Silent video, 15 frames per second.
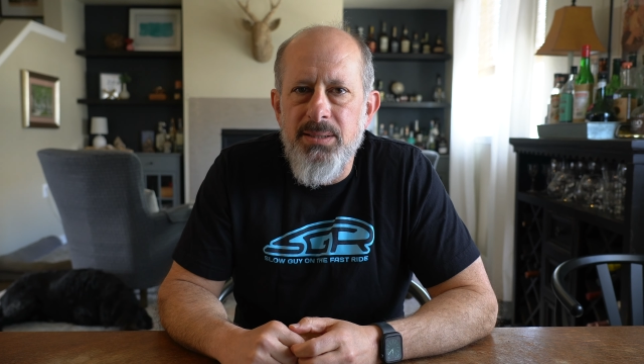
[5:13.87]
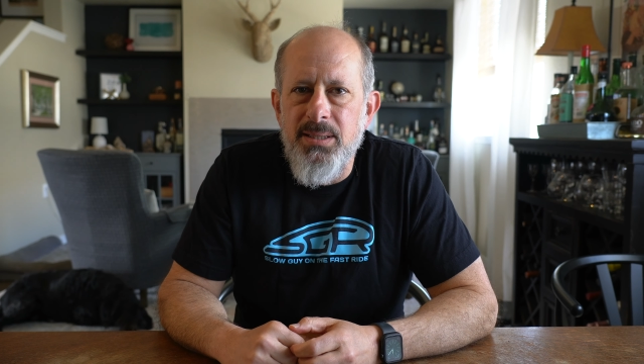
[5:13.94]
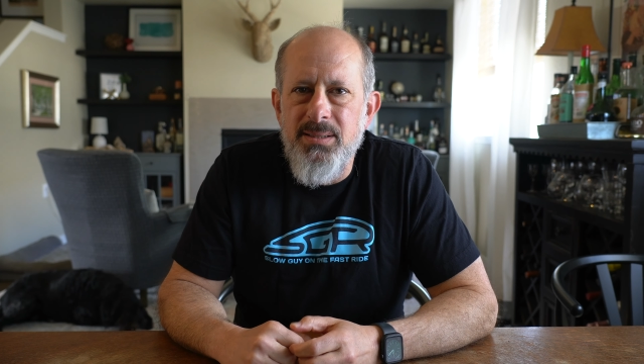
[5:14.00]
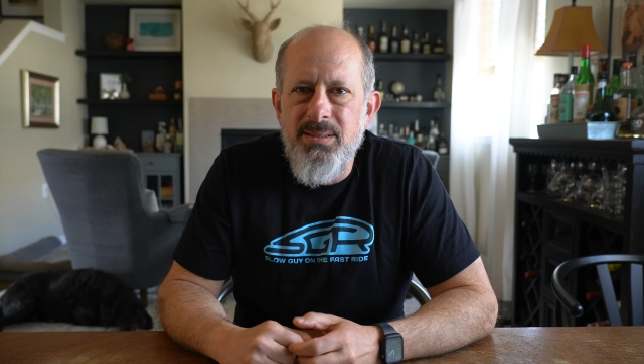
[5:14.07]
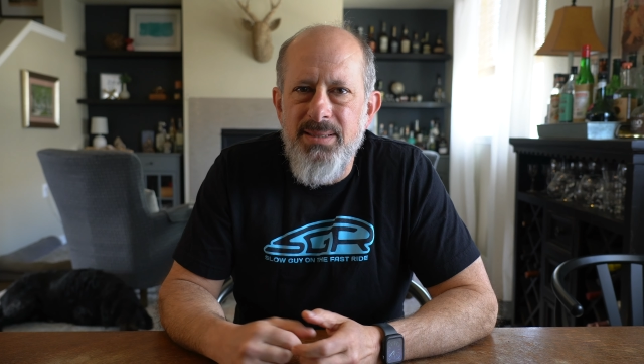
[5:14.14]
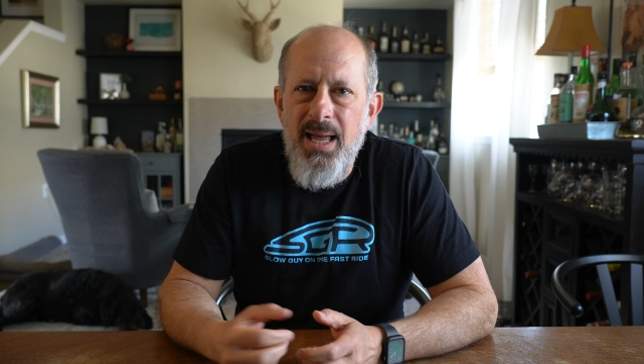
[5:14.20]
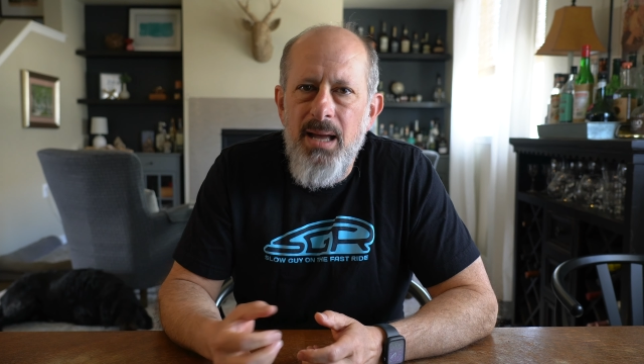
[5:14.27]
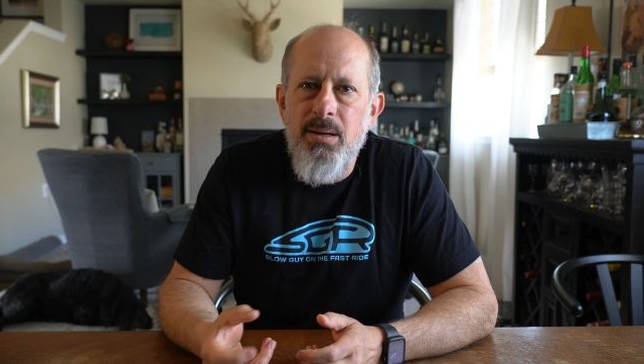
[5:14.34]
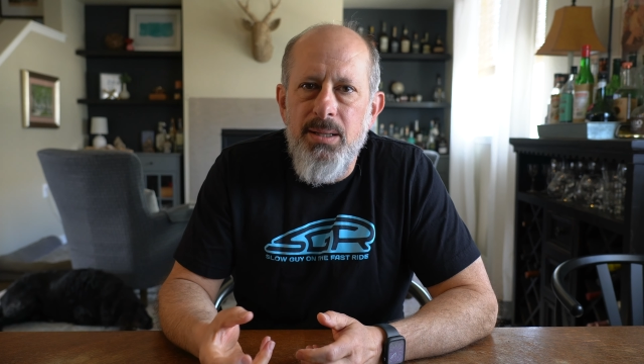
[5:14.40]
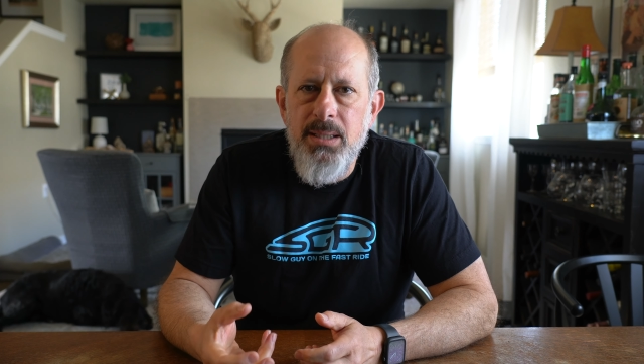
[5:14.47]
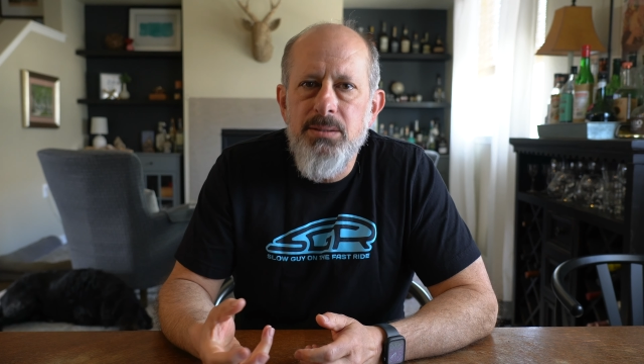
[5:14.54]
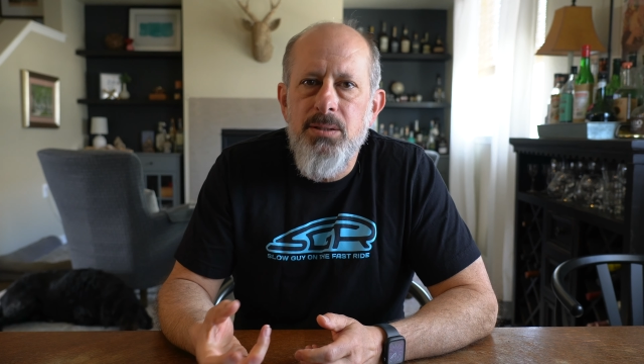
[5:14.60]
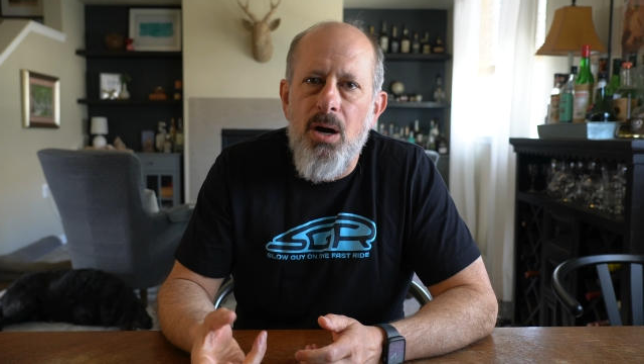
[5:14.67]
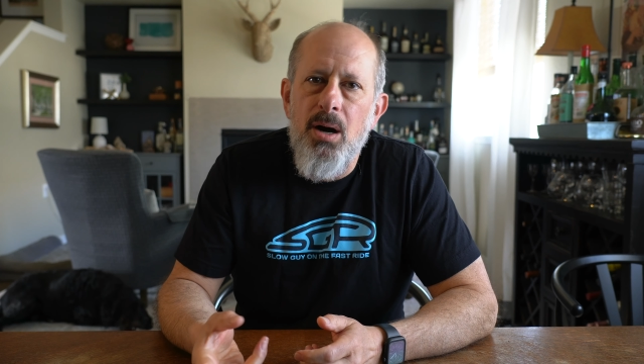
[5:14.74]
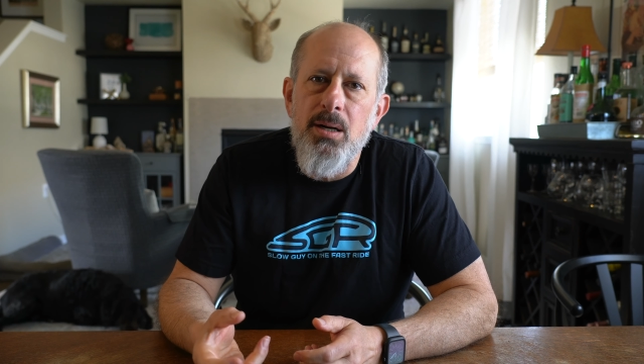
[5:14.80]
And now it
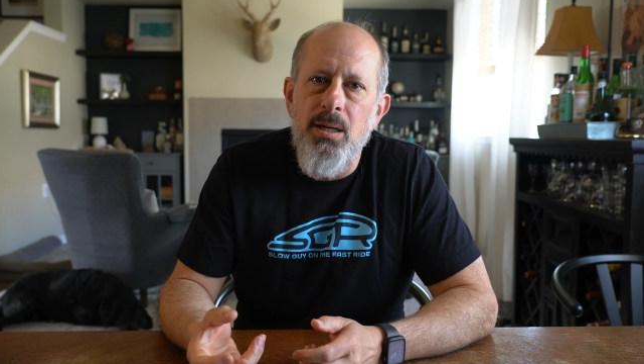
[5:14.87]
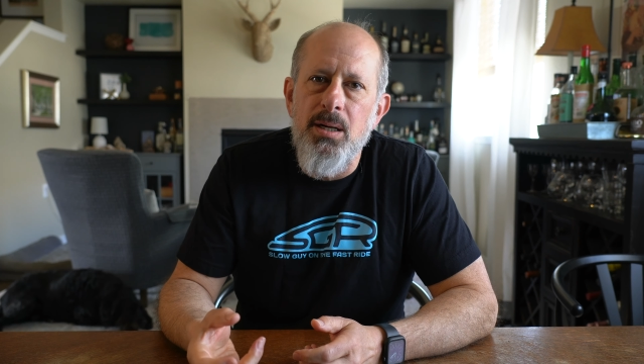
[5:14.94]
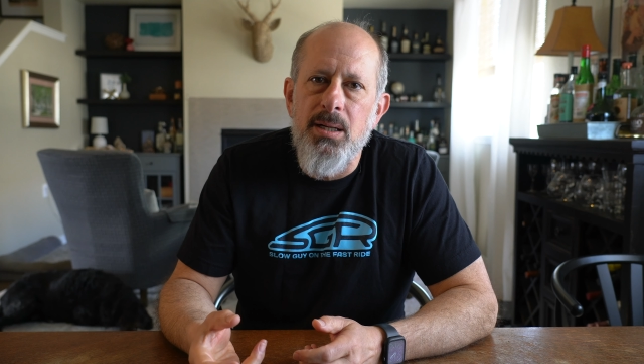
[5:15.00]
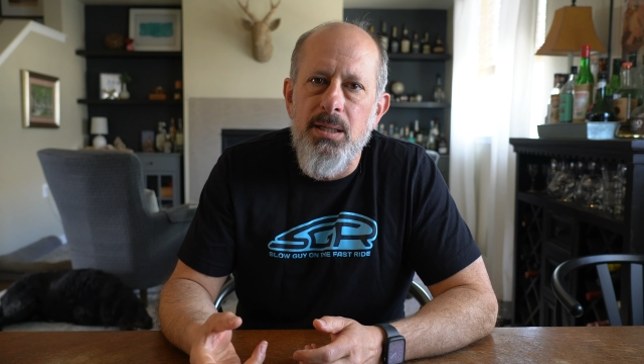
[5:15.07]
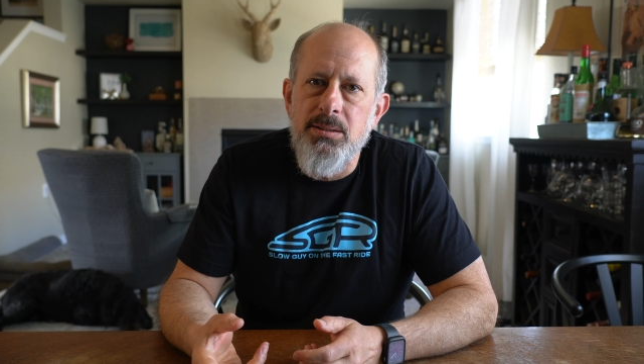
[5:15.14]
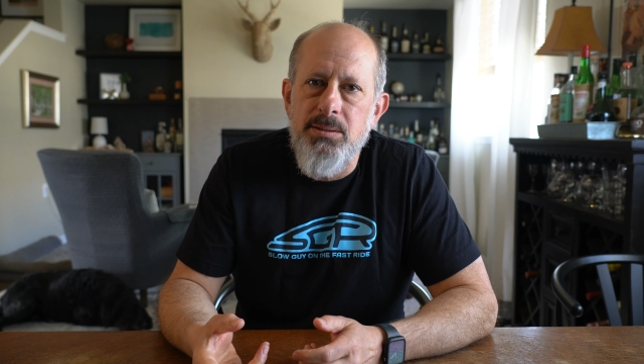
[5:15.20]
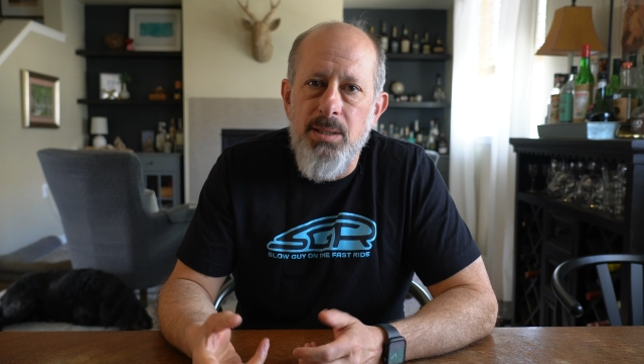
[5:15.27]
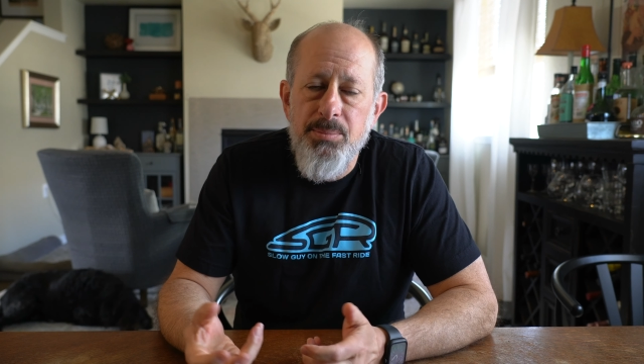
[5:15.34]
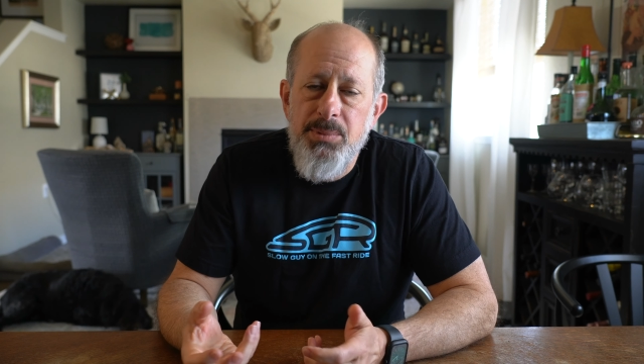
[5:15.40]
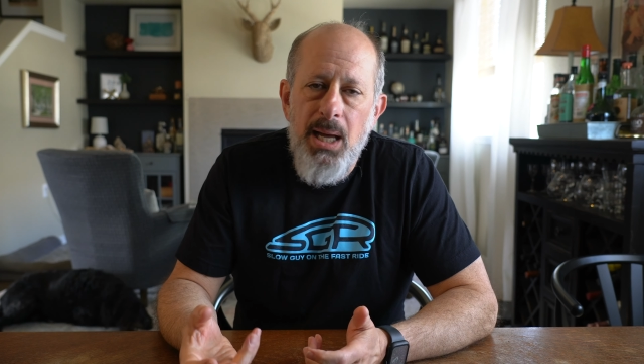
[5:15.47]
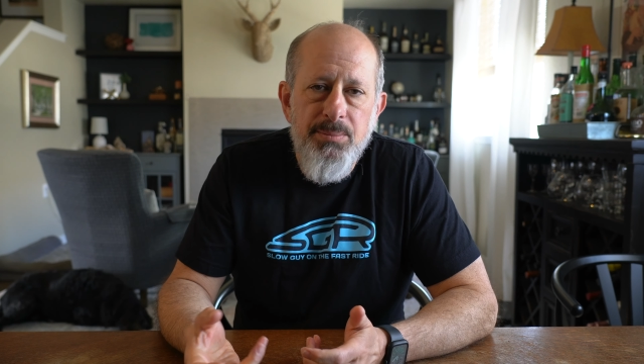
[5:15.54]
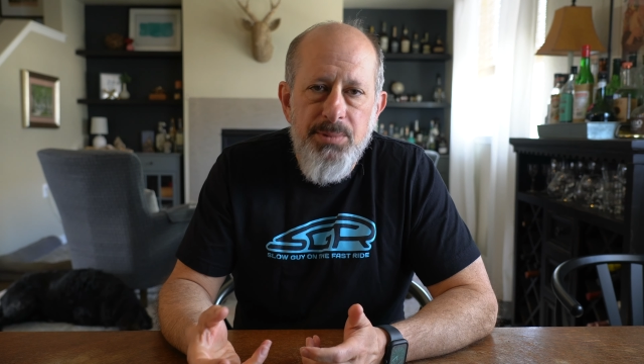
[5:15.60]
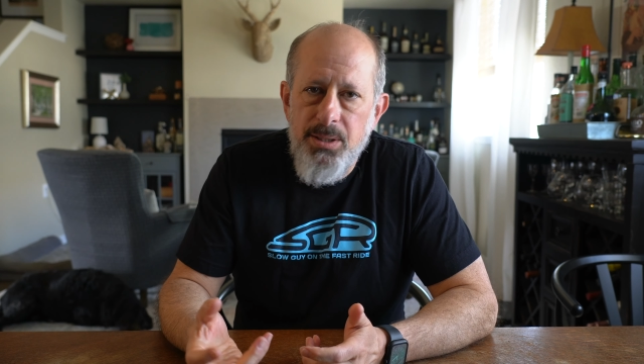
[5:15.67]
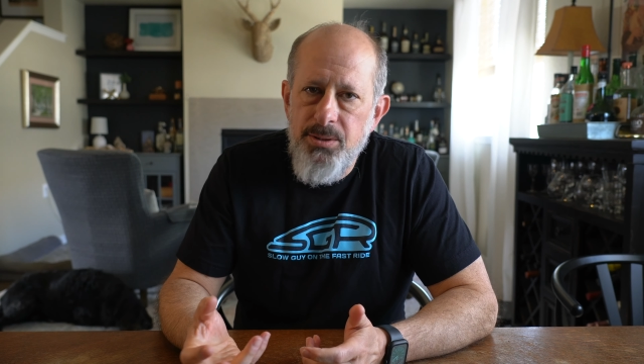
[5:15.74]
is harder because sometimes